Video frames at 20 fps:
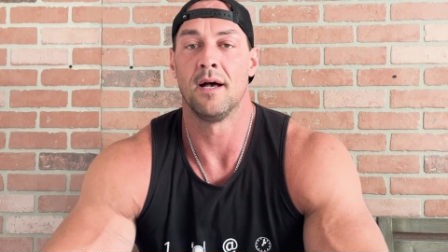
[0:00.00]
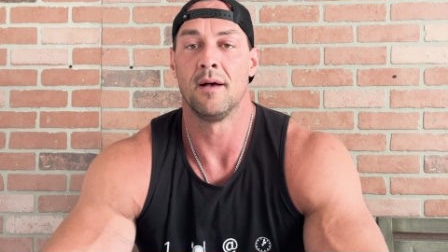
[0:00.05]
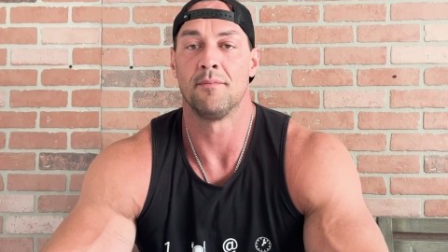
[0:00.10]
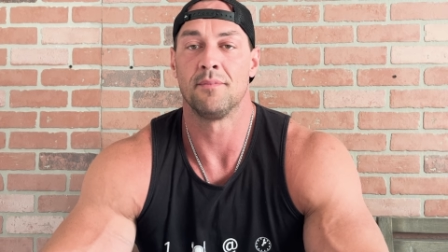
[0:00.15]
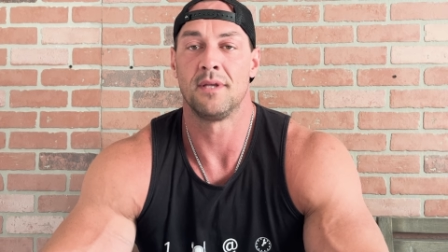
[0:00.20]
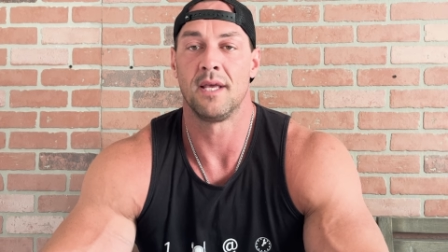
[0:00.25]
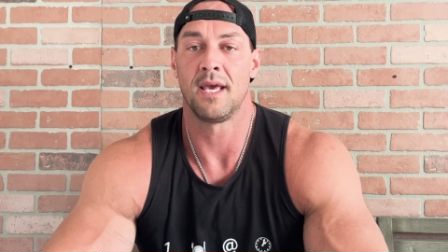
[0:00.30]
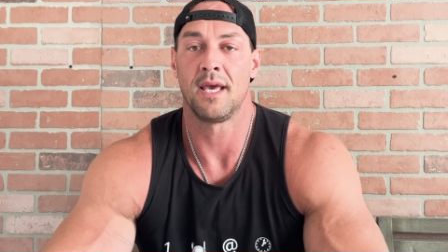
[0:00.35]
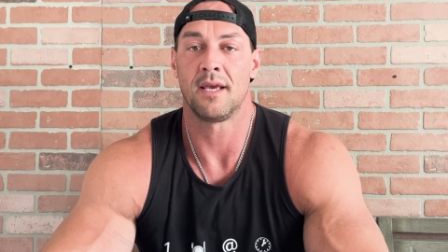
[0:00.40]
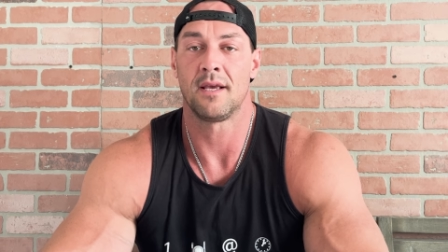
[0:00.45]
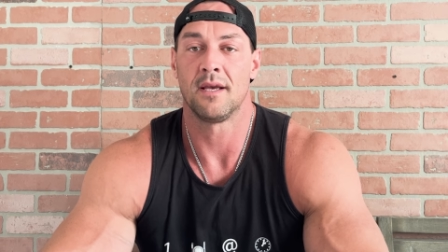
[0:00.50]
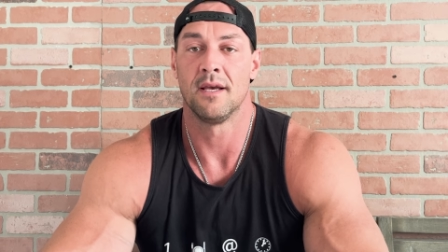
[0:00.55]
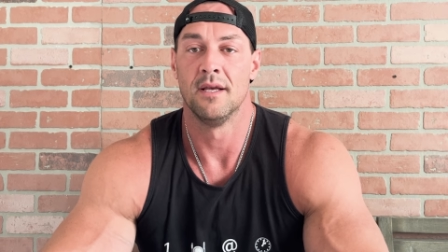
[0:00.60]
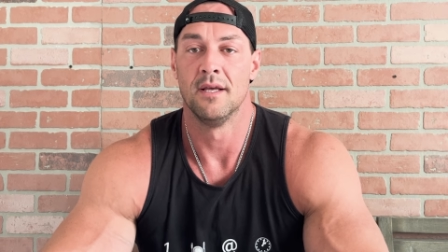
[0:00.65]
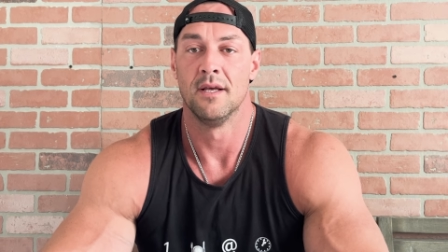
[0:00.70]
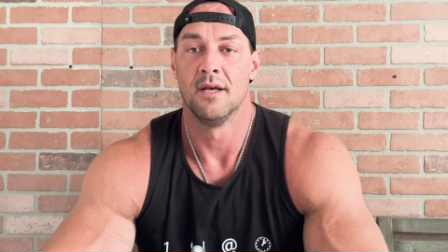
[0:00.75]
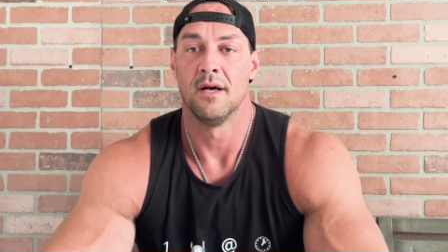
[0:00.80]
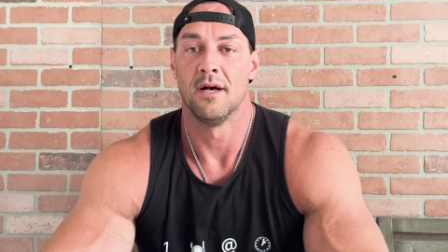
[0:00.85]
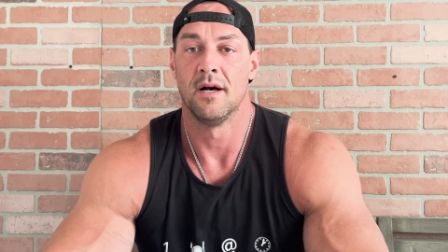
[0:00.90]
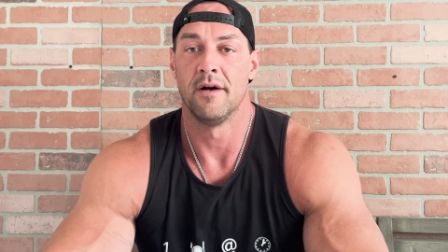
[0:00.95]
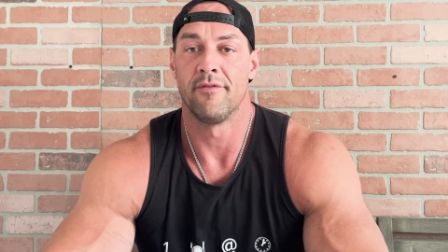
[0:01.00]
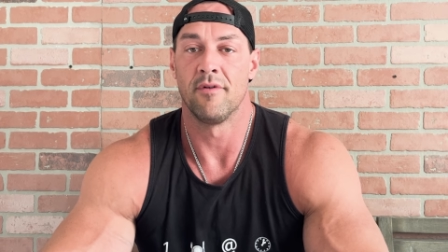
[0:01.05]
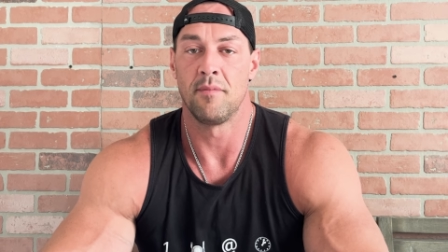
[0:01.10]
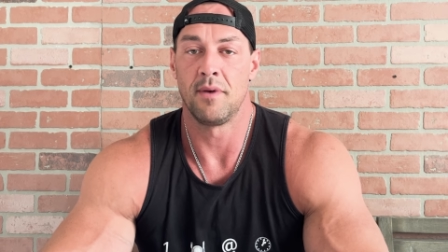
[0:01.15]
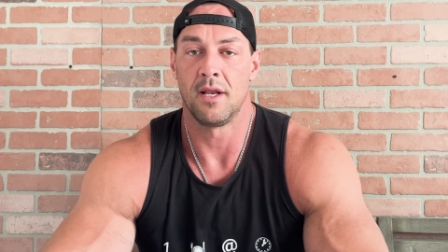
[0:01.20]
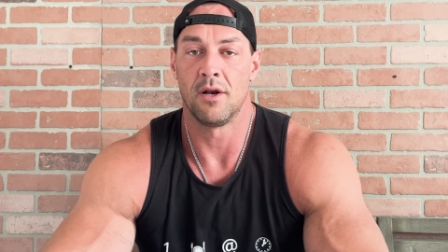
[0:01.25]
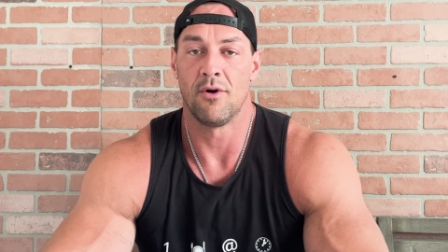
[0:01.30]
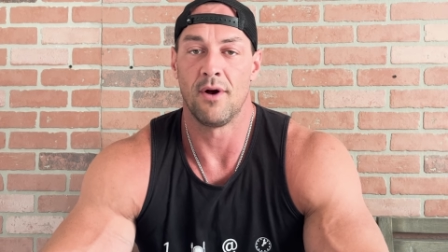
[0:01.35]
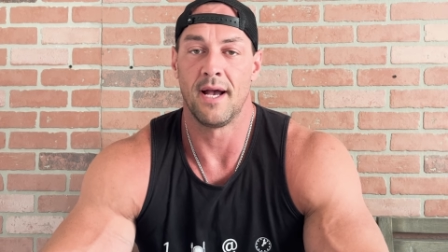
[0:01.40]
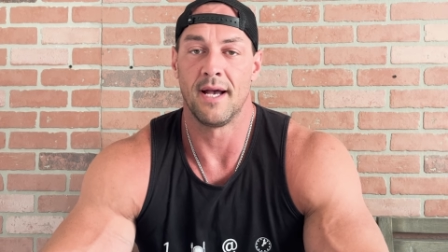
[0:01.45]
uptake of
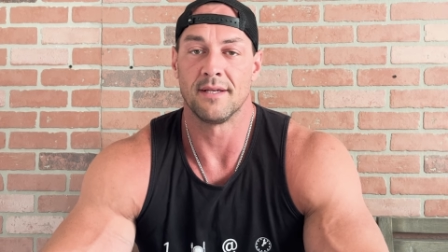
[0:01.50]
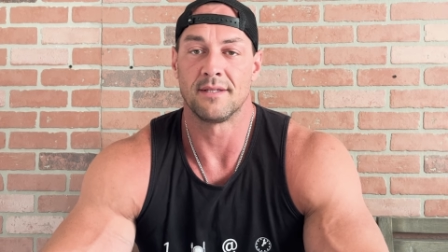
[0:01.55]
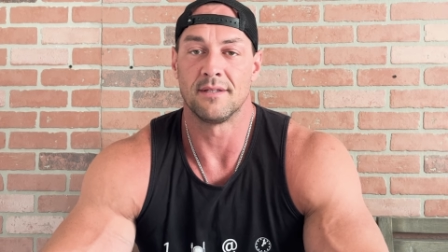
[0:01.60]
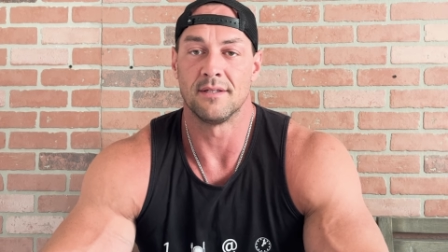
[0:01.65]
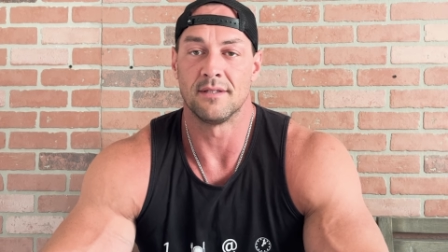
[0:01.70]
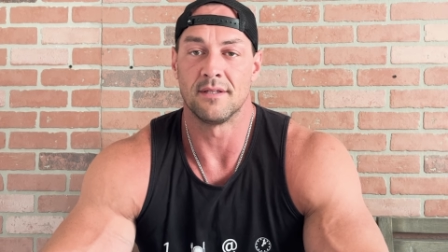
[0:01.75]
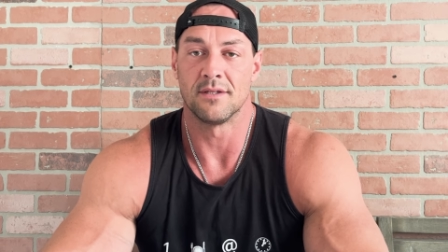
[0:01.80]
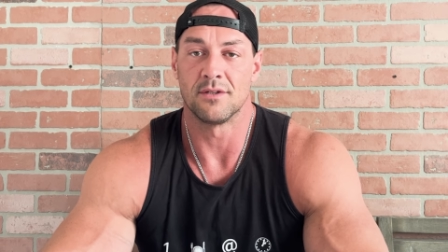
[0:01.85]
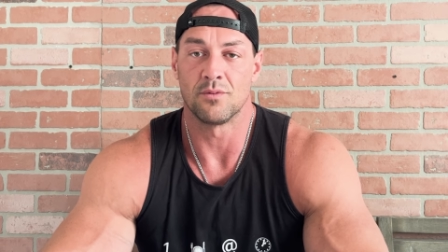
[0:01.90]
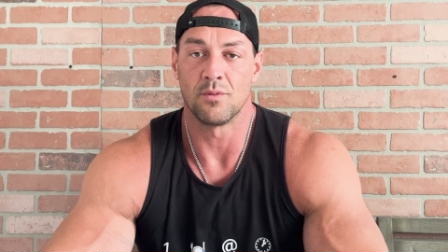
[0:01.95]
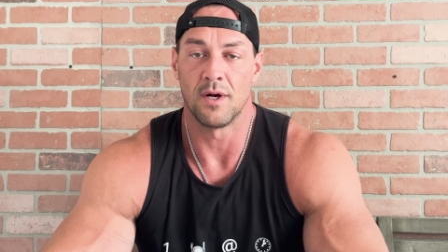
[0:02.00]
amino acids as